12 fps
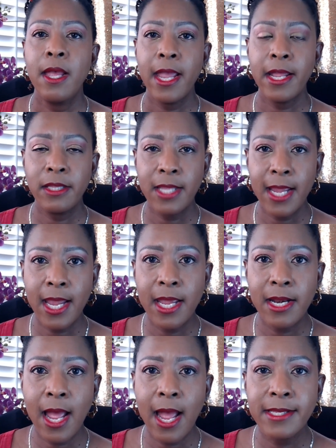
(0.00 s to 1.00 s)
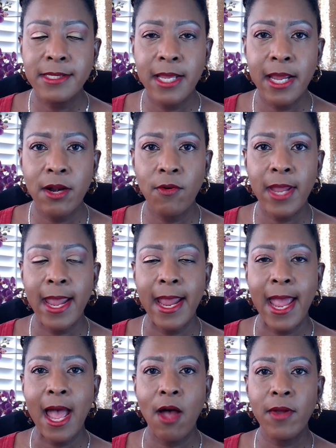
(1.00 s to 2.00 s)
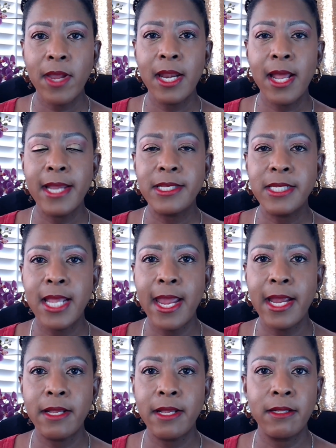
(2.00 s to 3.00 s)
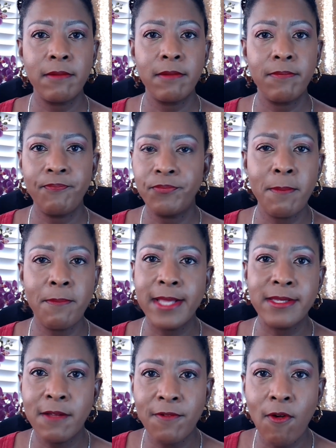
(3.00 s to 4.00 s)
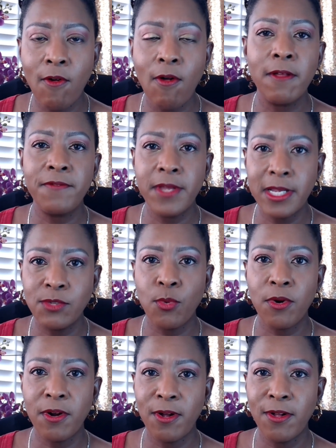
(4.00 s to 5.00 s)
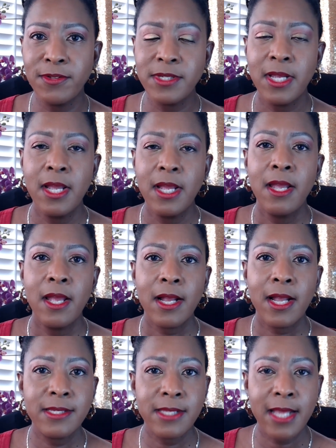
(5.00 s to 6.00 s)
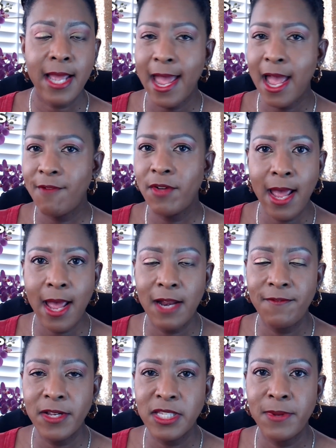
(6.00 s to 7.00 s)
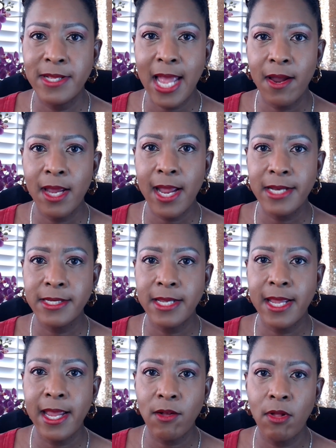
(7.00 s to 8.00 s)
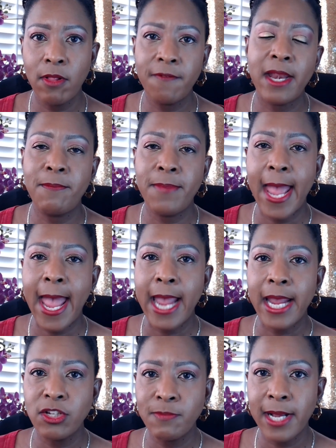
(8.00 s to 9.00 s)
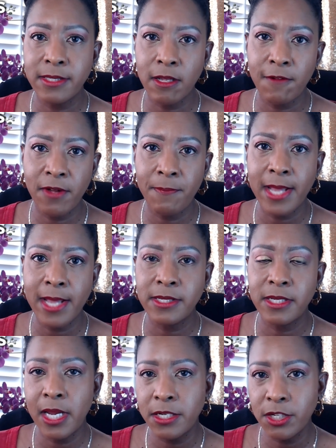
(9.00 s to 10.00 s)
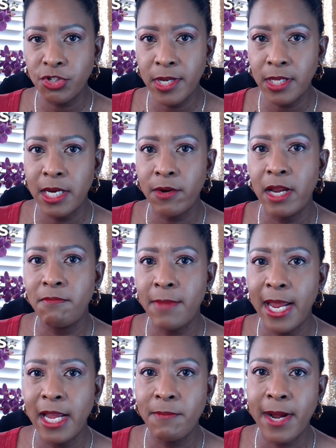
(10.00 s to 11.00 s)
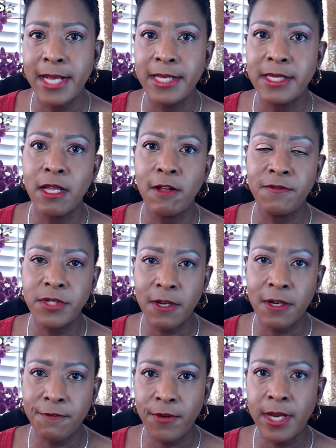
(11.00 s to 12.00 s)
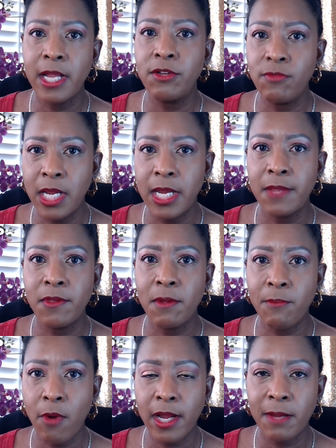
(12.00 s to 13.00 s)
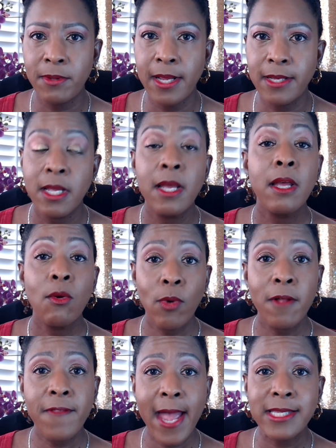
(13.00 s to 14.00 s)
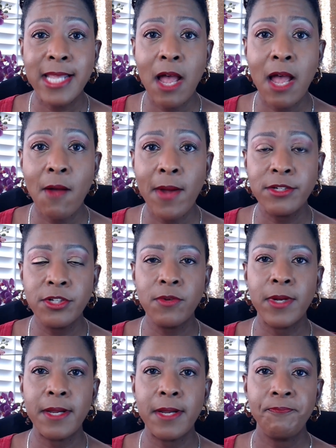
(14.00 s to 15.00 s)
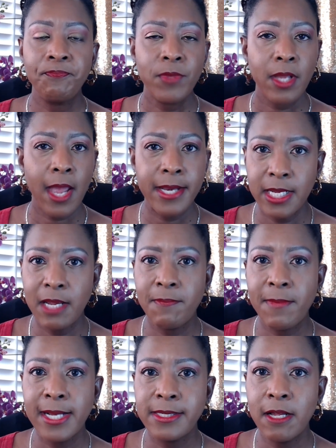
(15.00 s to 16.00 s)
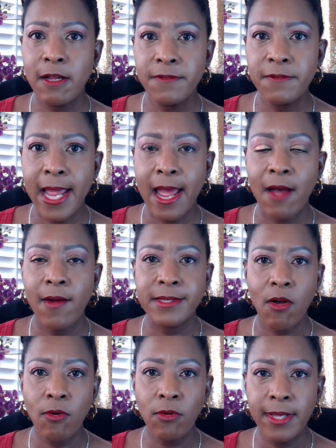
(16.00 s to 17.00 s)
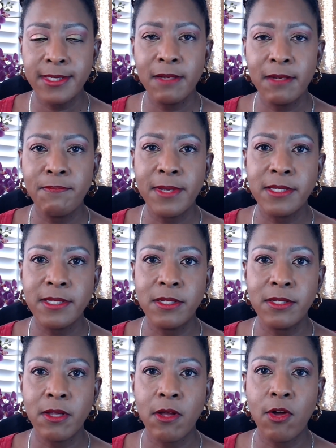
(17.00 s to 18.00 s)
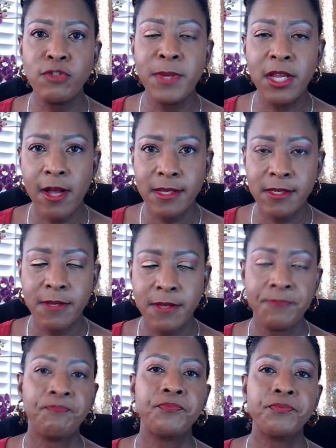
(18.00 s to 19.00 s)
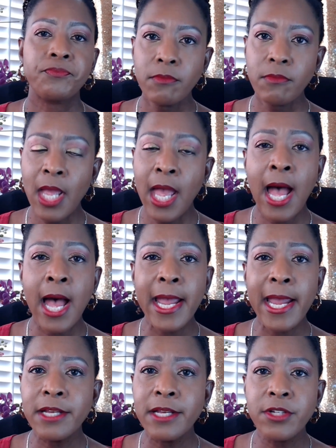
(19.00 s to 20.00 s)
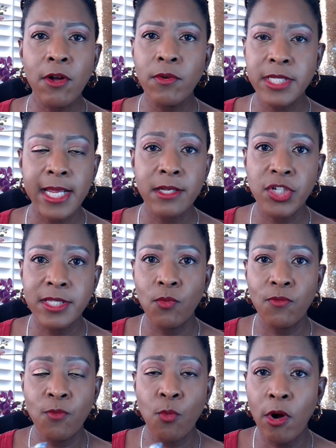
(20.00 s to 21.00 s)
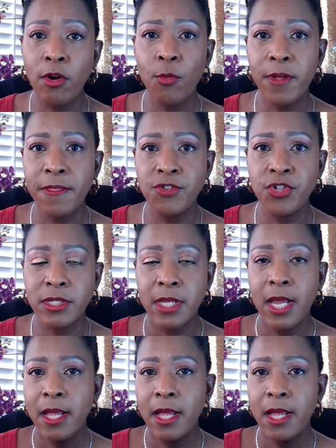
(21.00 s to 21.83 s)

And then I said, okay, how can I take the best of all of these worlds? Because I have a lot of experience. How could I take all of that and package myself up as an industry leader and make myself different and unique in the marketplace? Well, that's how I do it. I deem myself now as a holistic business coach because I don't just work with just